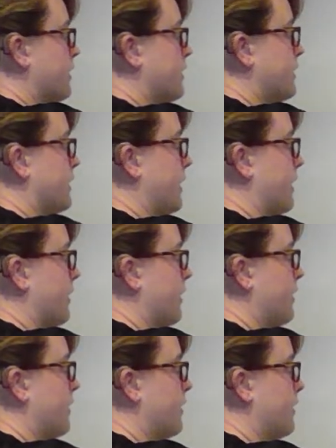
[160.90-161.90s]
to here.
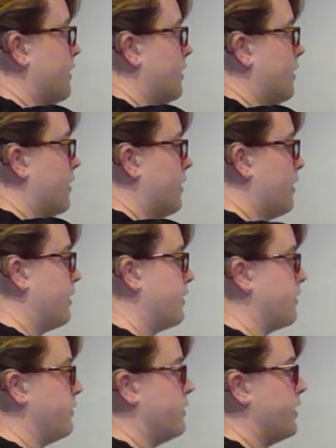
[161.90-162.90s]

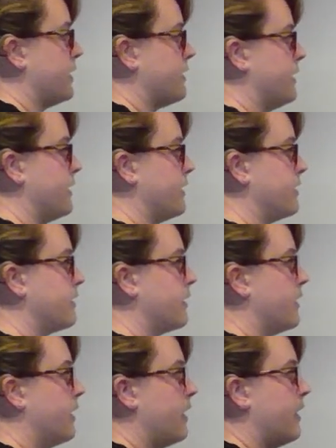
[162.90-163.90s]
So just this
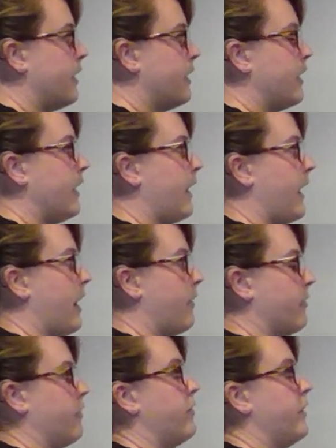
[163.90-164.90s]
half
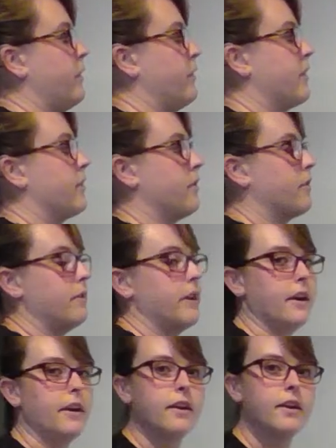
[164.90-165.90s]
of the unit circle
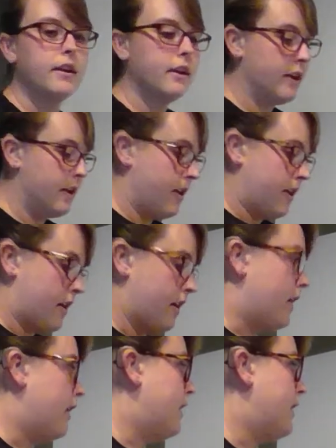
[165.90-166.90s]
here.
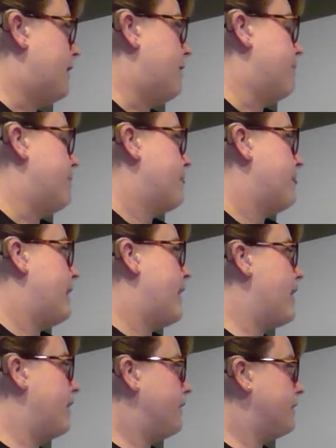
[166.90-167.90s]
And
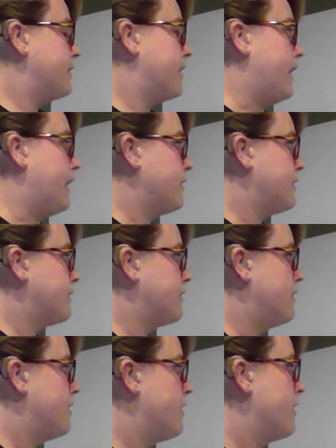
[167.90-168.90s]
in this case,
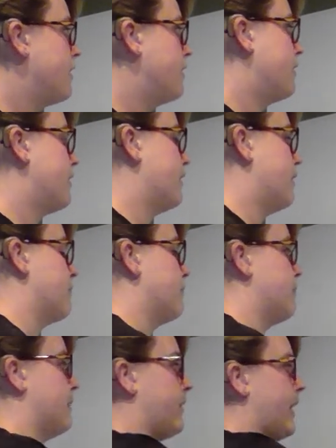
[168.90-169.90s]

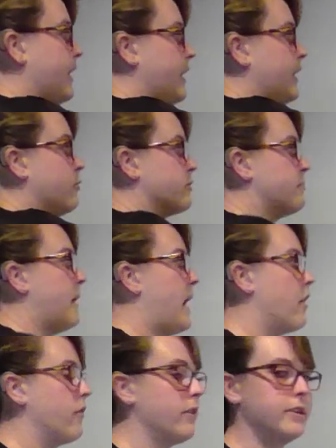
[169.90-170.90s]
theta equals pi
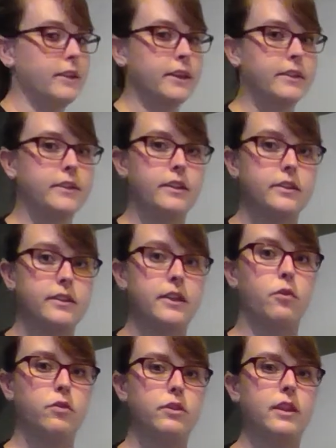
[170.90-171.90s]
over 6 is the
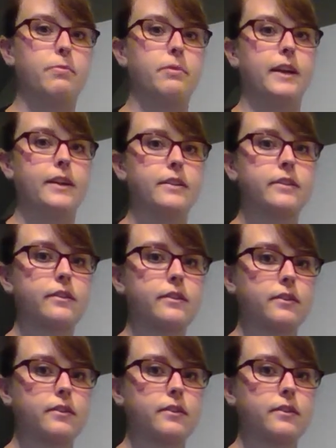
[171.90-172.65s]
only place